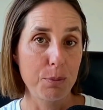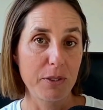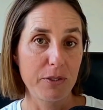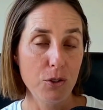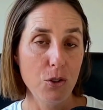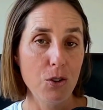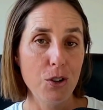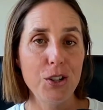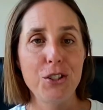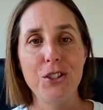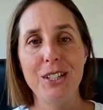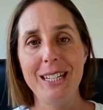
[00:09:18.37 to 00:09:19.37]
before,
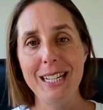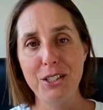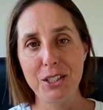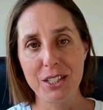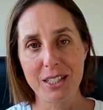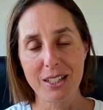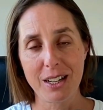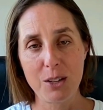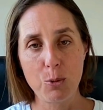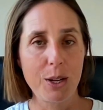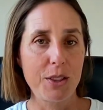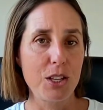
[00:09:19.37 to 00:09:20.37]
you need to decide
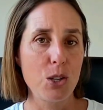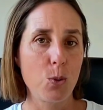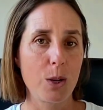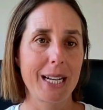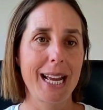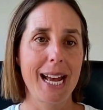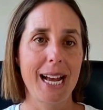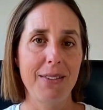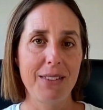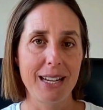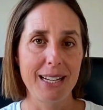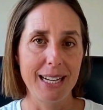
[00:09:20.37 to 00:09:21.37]
whether you want to add
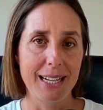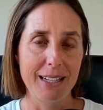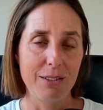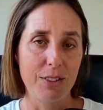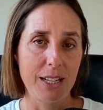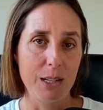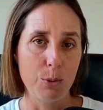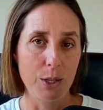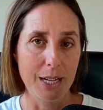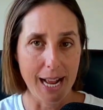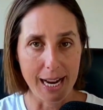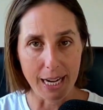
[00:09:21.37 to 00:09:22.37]
that negative
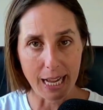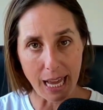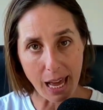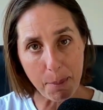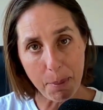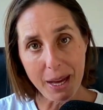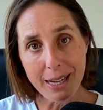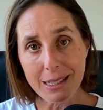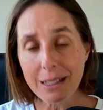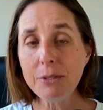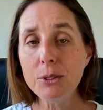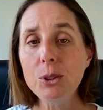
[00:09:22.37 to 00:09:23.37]
keyword at a campaign
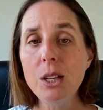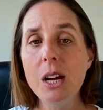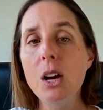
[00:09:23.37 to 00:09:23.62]
level